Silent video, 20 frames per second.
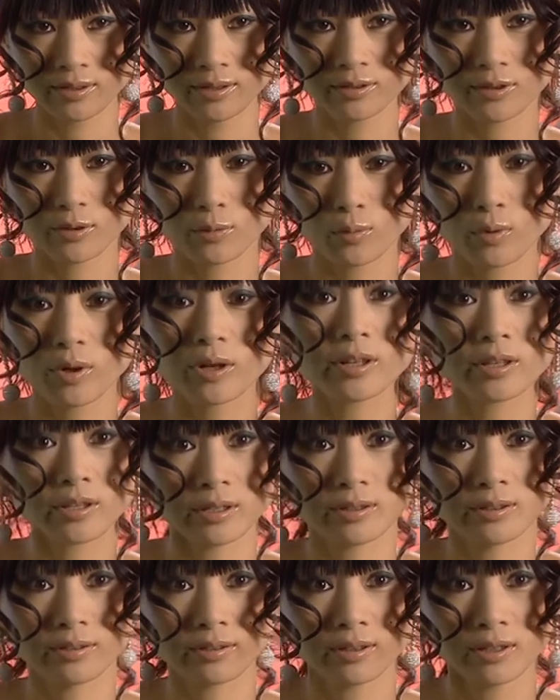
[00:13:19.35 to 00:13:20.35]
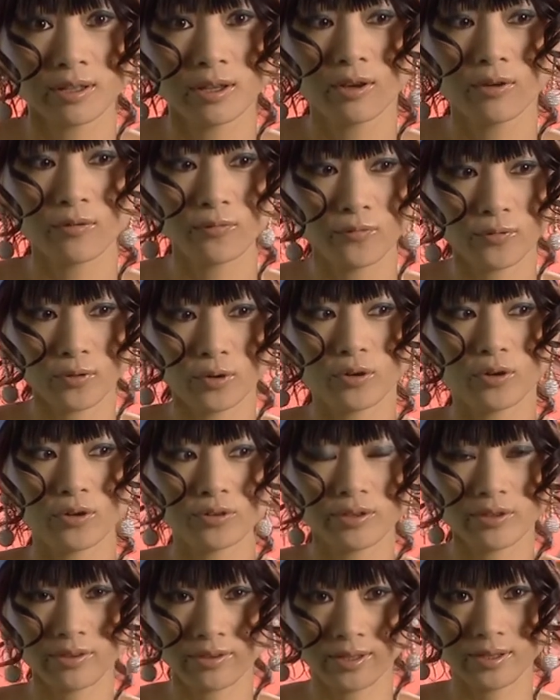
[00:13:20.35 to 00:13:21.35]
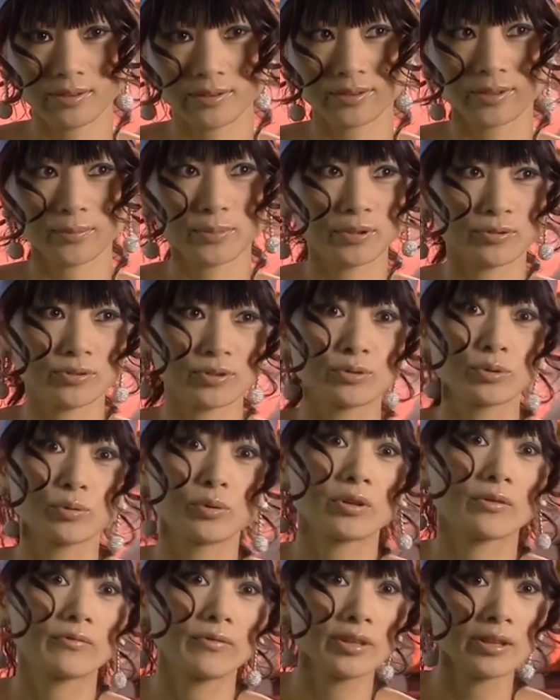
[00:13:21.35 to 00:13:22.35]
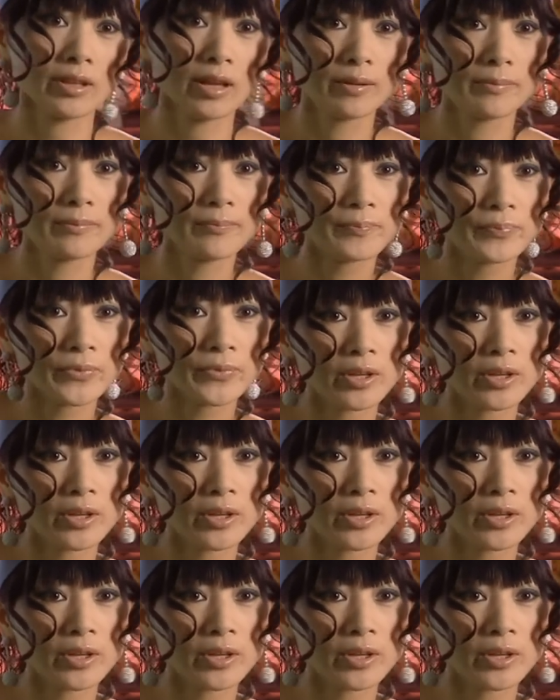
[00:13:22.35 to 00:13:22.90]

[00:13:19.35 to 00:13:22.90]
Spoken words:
They're working for the things supposed to work for them.